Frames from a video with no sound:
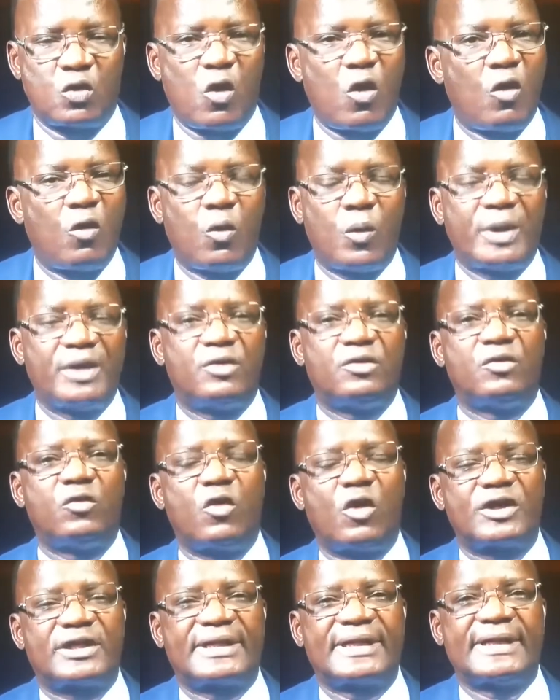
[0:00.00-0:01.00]
law. We do
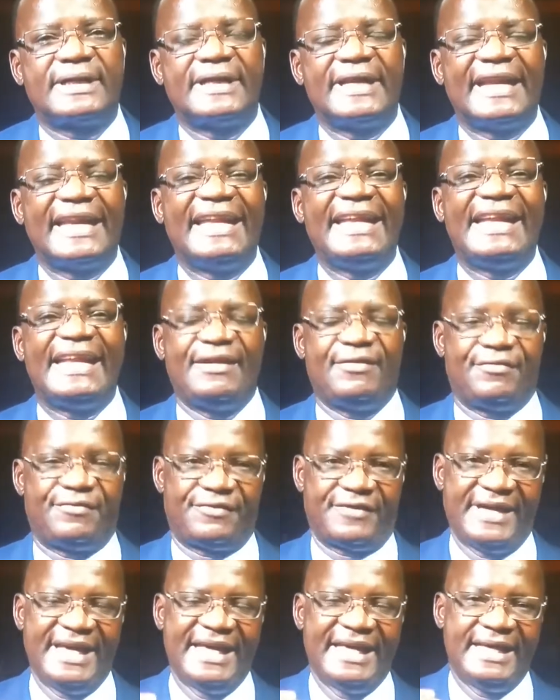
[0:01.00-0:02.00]
not
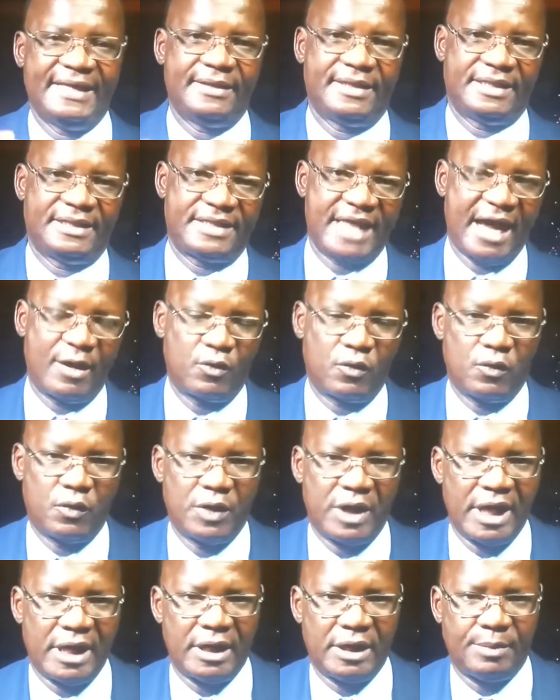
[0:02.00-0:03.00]
live in the
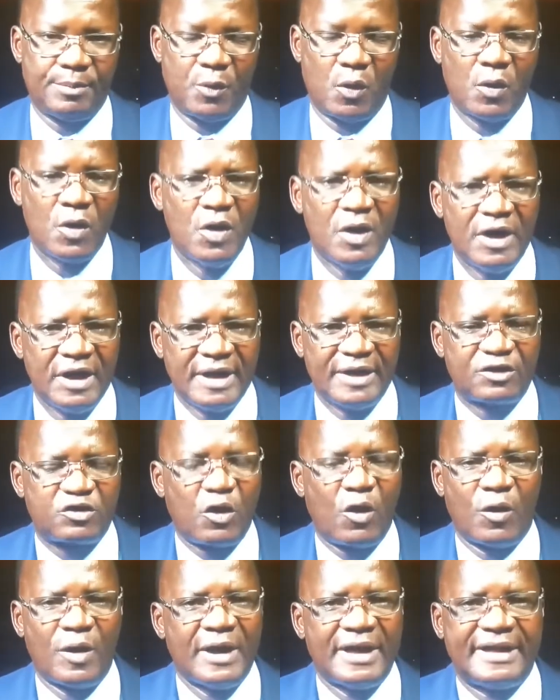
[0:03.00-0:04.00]
jungle anymore.
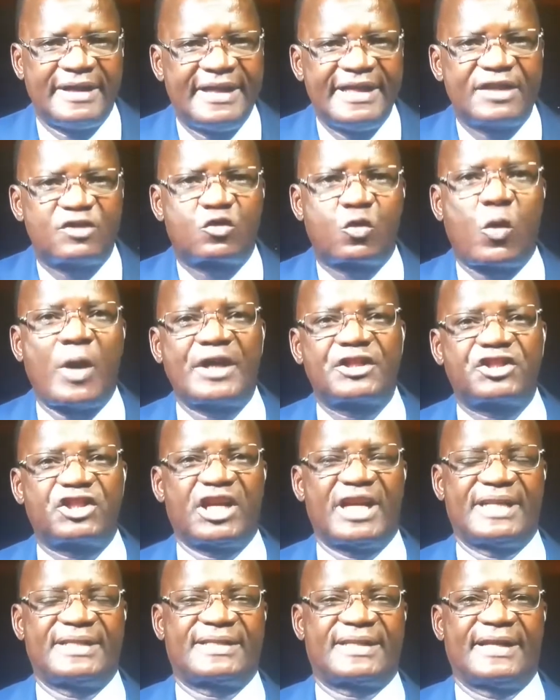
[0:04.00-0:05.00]
So these
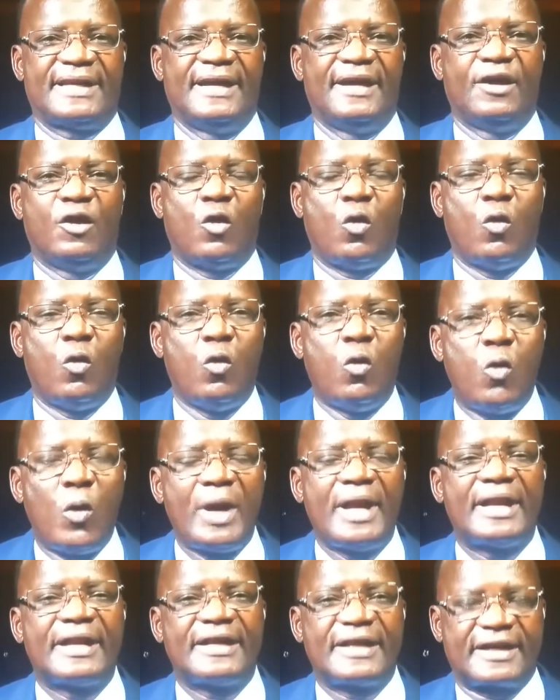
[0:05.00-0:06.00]
questions
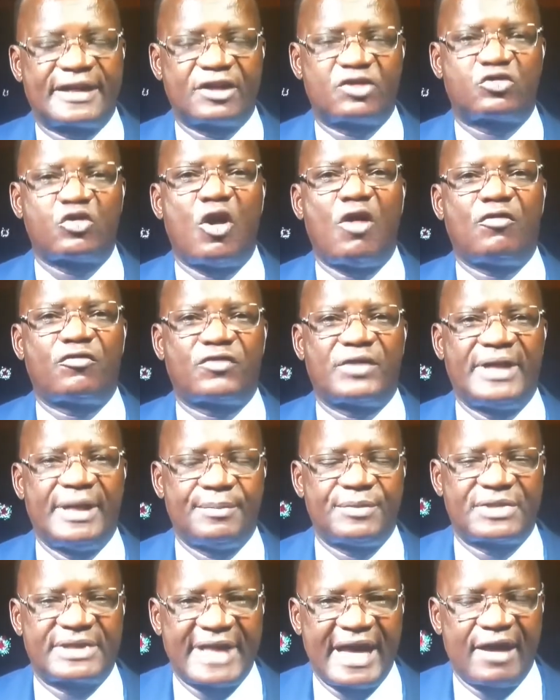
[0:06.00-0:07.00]
will resolve
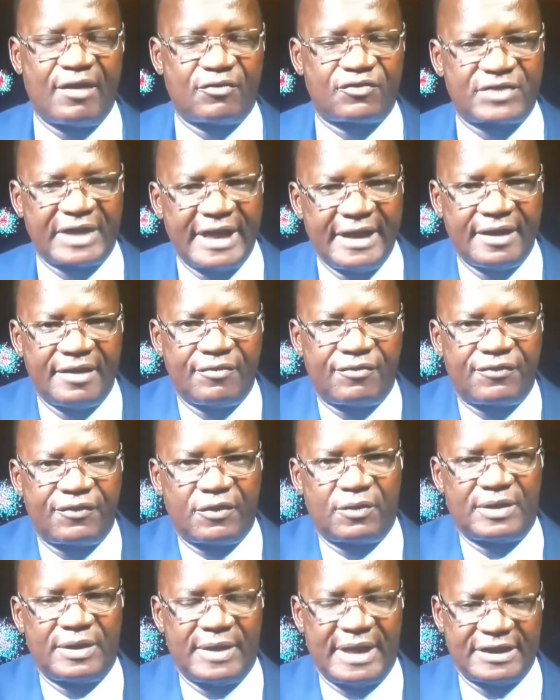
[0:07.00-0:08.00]
themselves in the
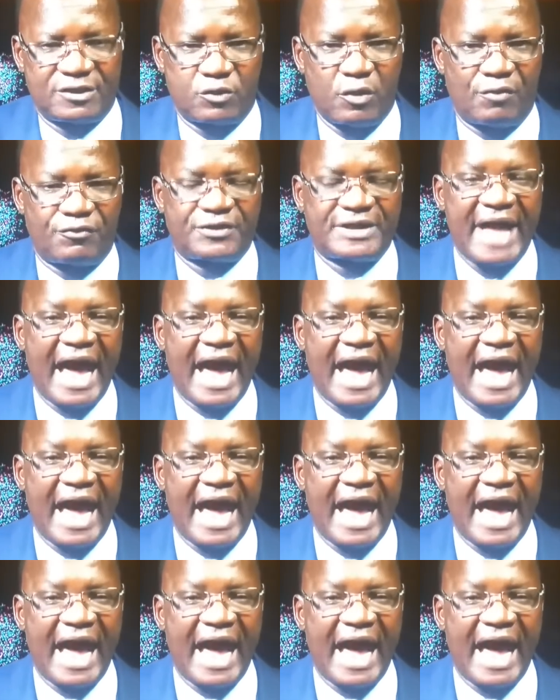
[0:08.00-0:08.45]
fullness of